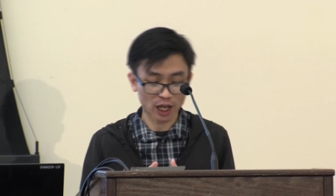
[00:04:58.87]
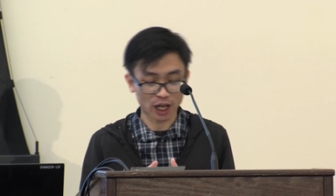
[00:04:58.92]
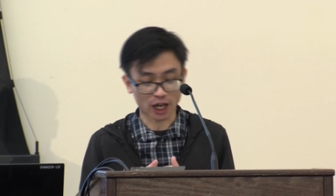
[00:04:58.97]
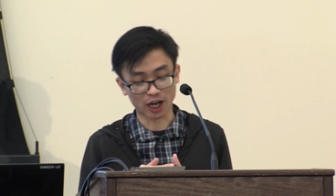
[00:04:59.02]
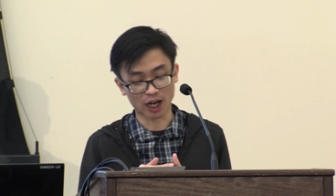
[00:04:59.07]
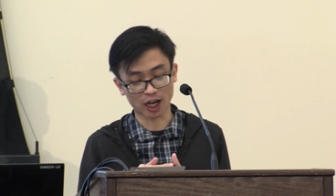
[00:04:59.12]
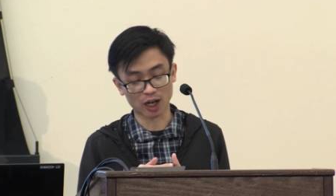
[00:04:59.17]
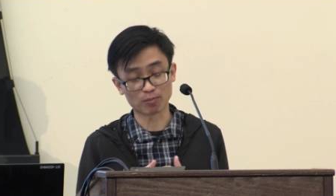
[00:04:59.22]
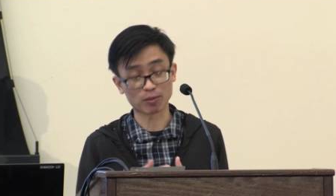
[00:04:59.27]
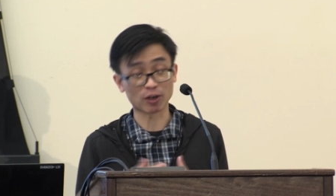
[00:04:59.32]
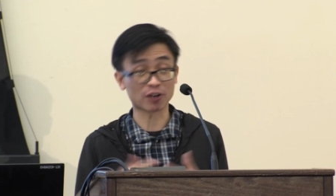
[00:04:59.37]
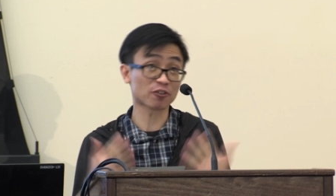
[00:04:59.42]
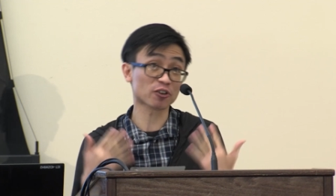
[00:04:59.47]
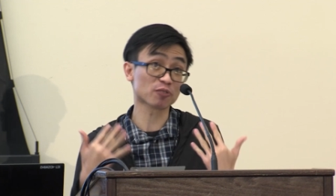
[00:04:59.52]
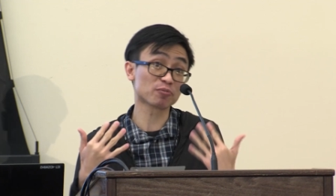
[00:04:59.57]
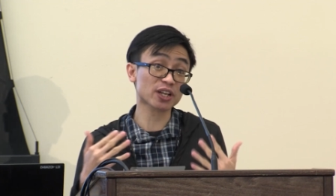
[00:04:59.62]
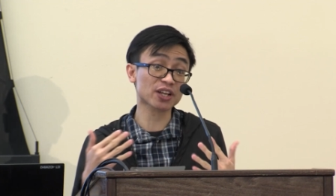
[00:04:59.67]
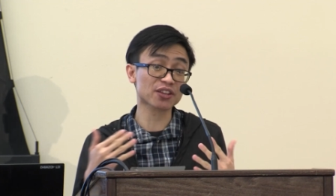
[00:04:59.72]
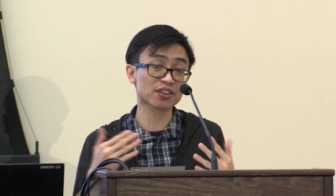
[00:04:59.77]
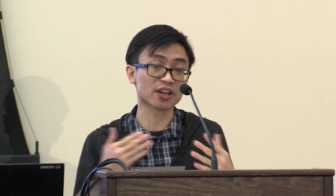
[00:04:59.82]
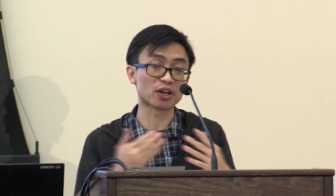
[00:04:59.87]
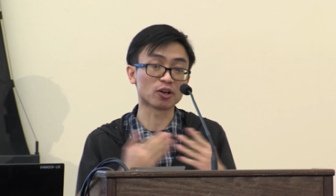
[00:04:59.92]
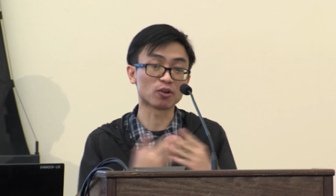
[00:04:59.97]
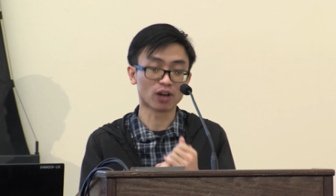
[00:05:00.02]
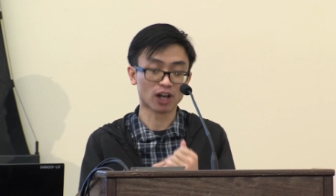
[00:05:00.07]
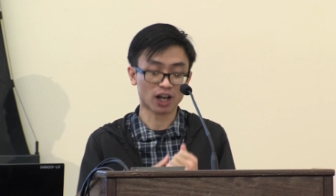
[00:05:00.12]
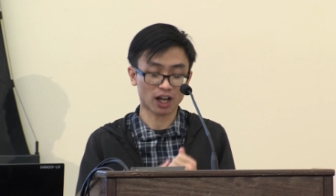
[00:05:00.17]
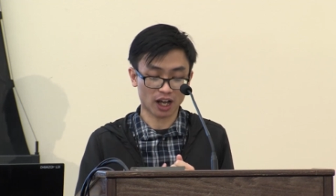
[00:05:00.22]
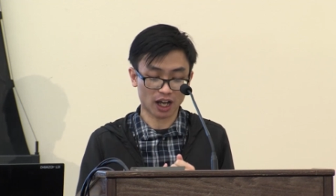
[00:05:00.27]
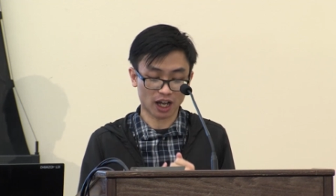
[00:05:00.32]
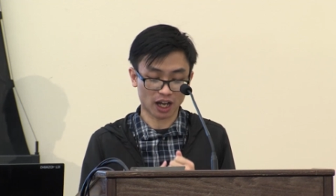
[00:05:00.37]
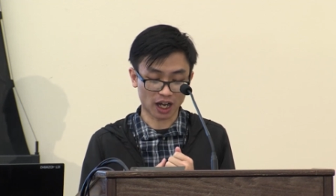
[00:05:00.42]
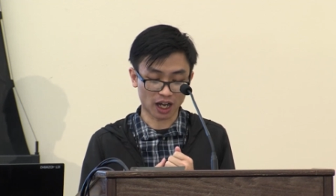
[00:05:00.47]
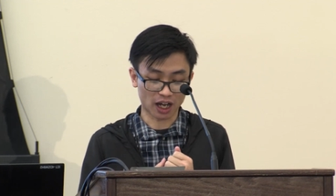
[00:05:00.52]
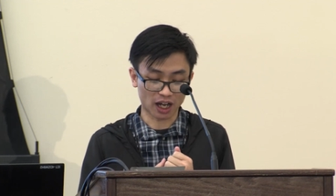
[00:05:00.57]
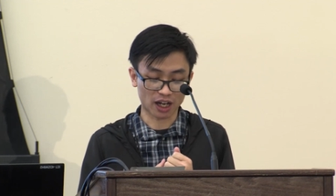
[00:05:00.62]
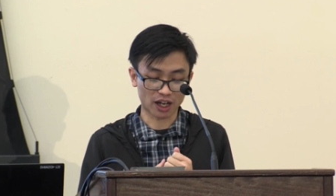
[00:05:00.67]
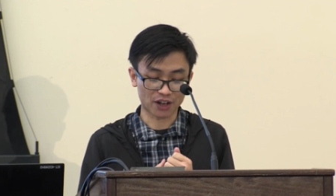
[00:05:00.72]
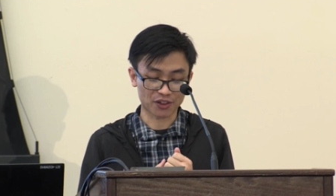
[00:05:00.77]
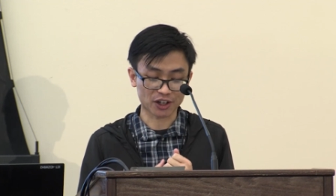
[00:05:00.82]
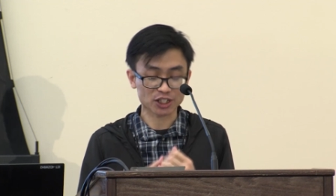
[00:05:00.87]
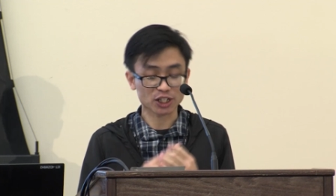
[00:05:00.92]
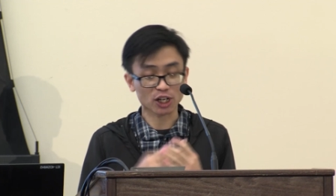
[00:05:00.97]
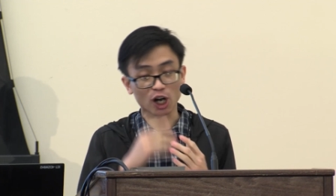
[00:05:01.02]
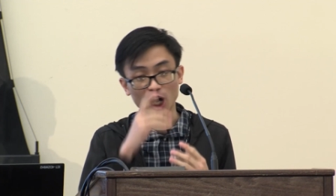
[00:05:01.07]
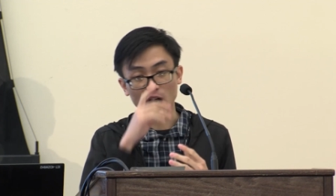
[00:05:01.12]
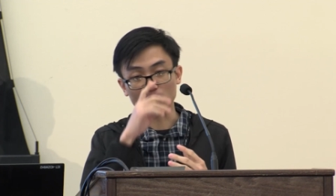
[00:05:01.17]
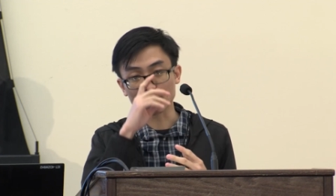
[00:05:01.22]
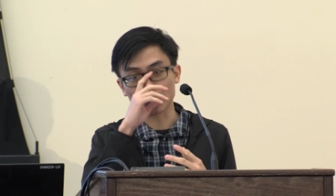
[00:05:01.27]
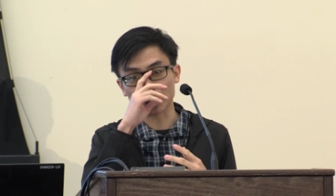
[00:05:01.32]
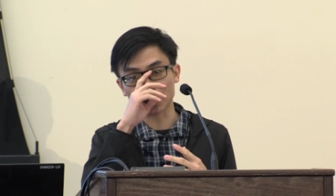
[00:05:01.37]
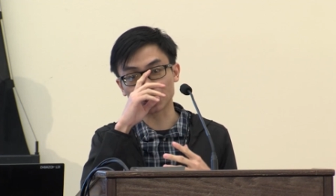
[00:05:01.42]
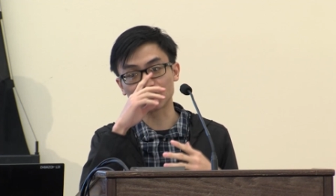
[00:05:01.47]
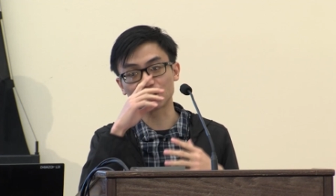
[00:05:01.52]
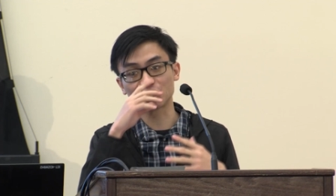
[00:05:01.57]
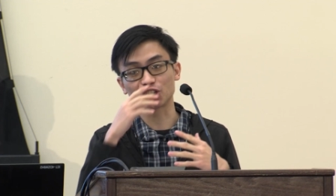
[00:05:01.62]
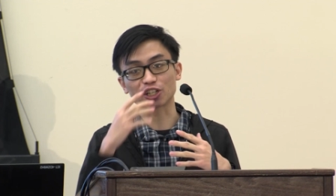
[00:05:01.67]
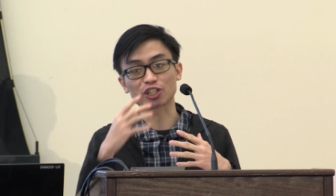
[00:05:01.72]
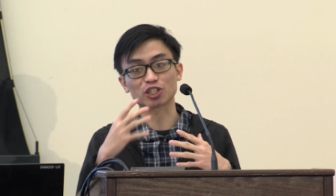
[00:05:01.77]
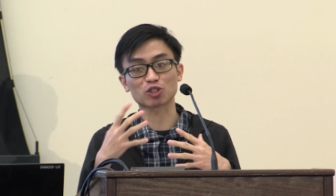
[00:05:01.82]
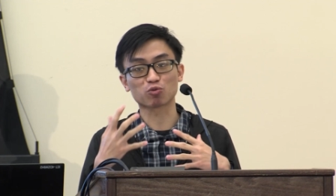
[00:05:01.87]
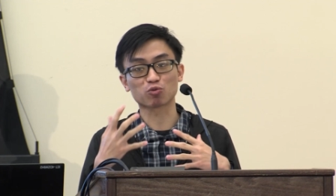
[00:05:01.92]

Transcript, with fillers: Um, but for me, though, uh, the topics just